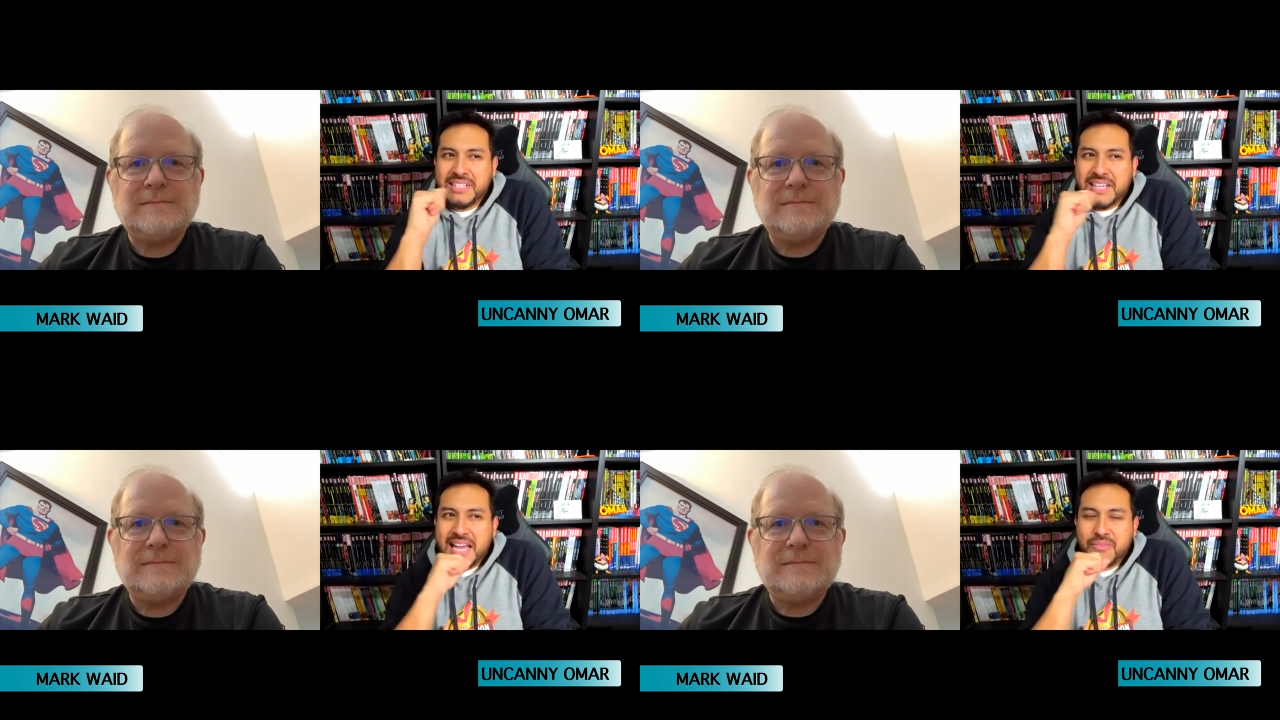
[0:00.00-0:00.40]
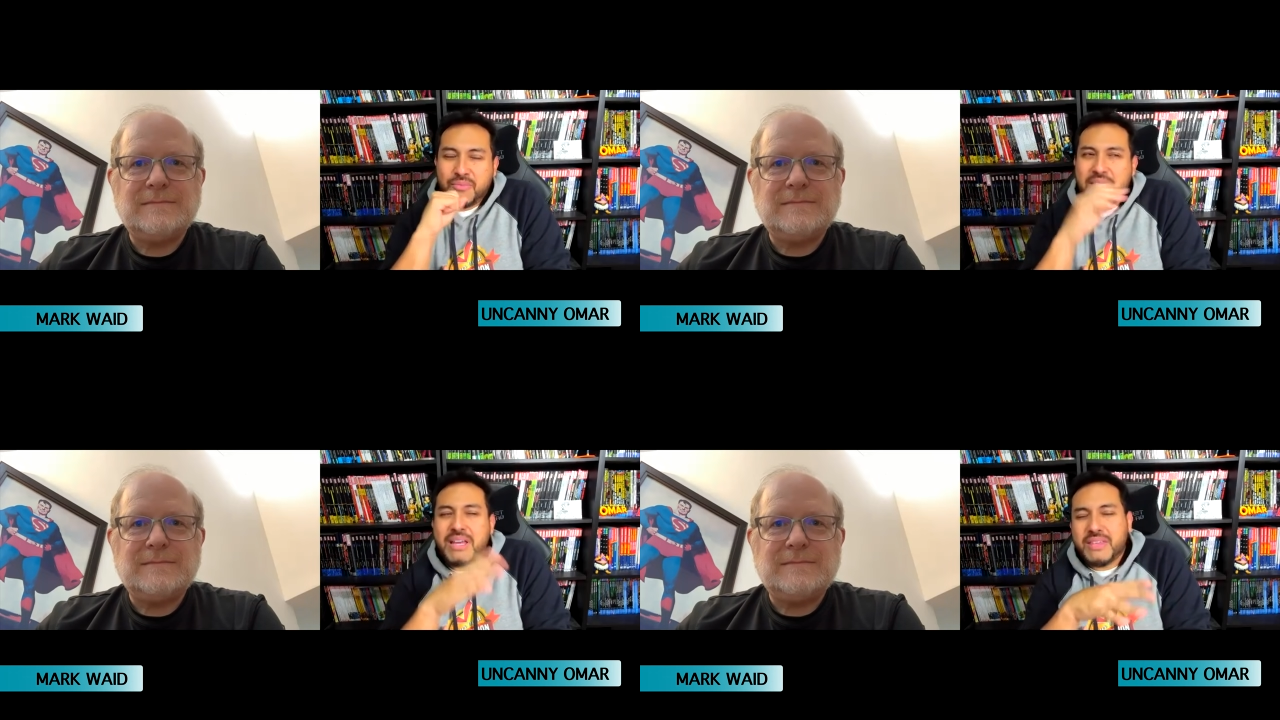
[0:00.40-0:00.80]
Speaker 1: ha- well, I
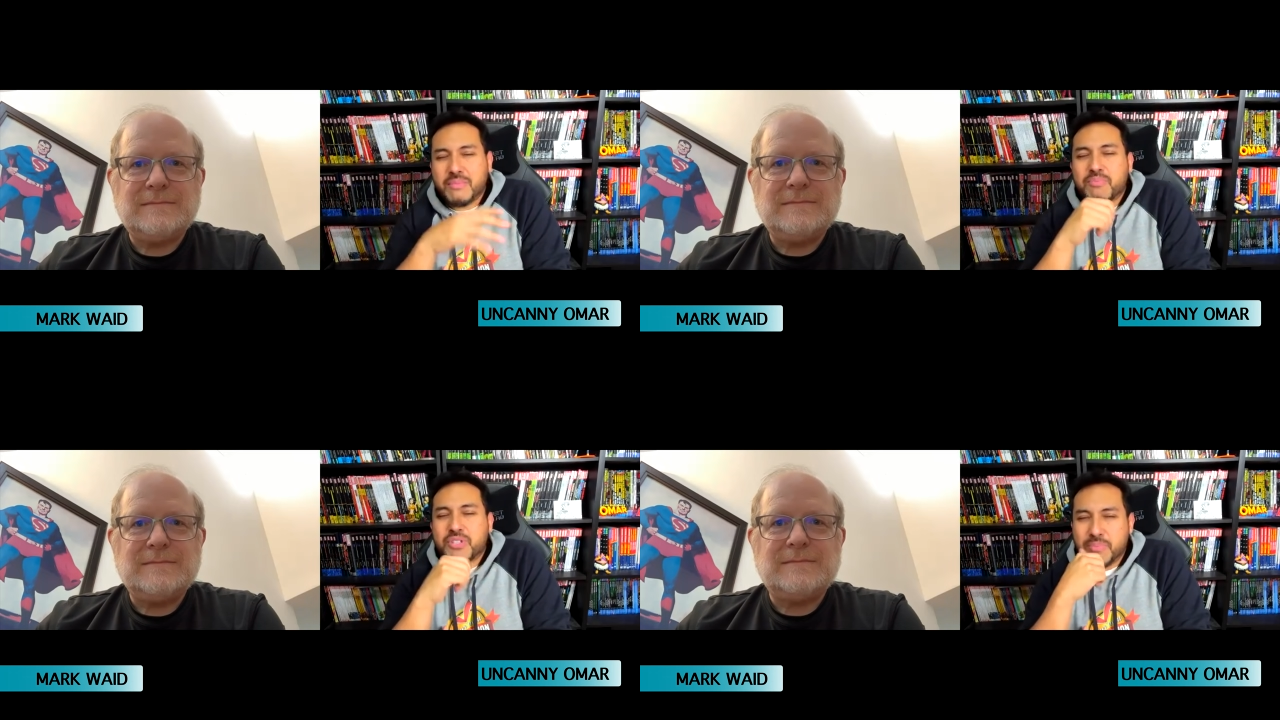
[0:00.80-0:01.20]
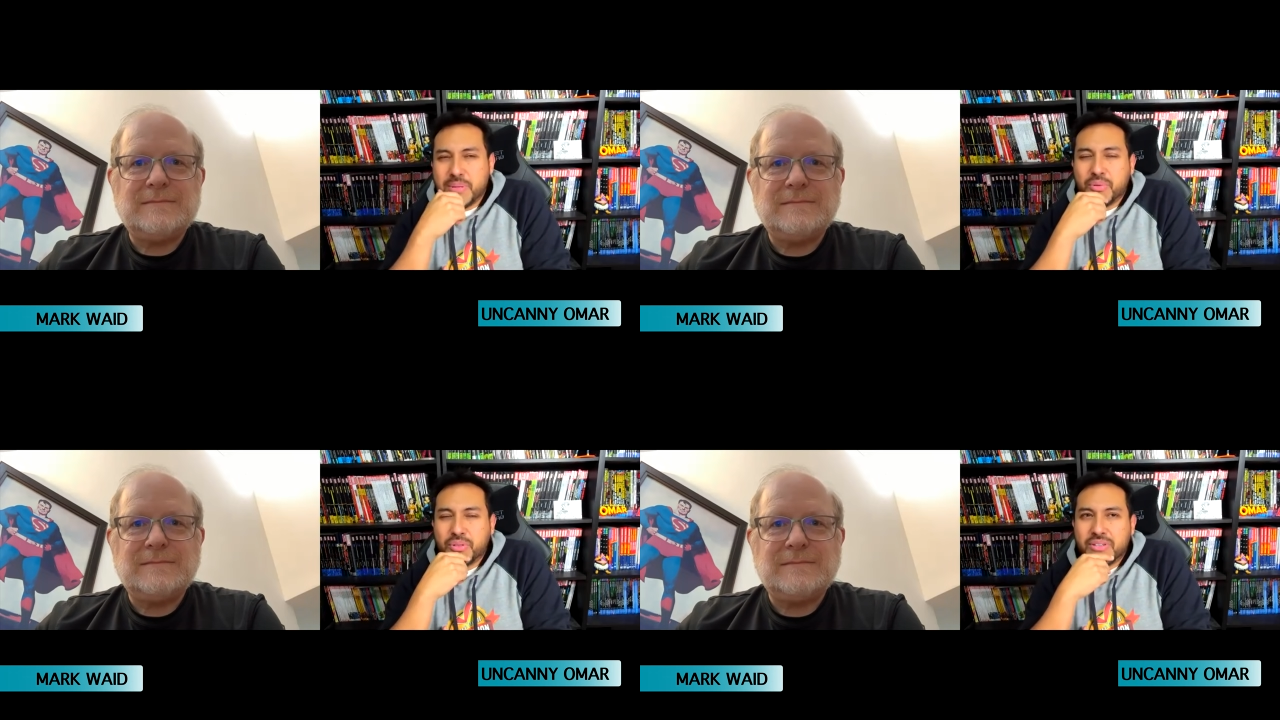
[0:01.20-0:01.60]
think some people
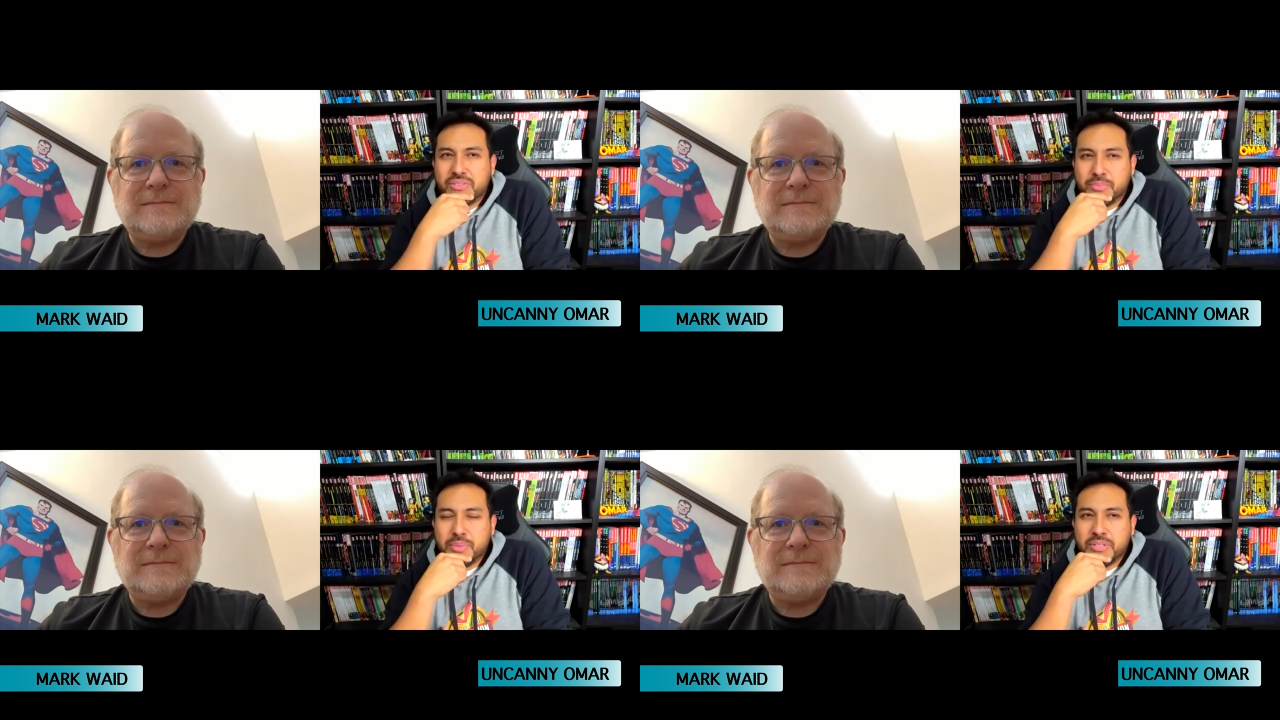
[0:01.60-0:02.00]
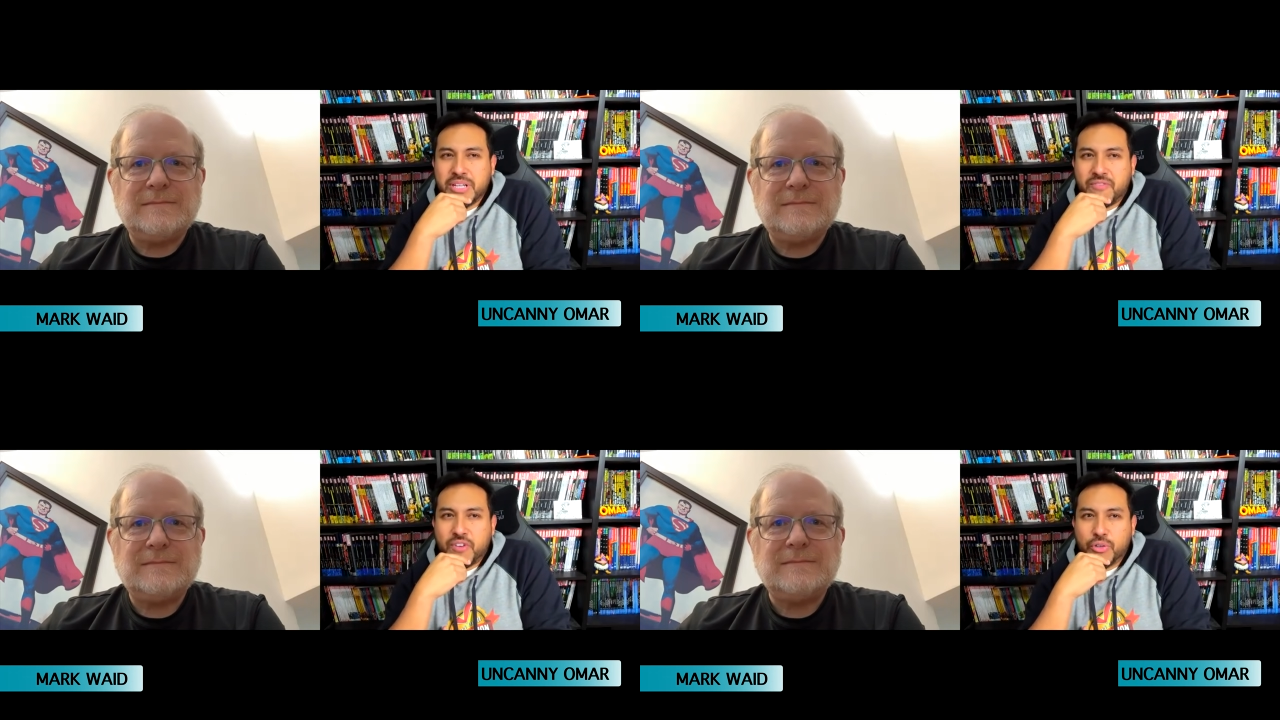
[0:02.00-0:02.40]
though, some people that have followed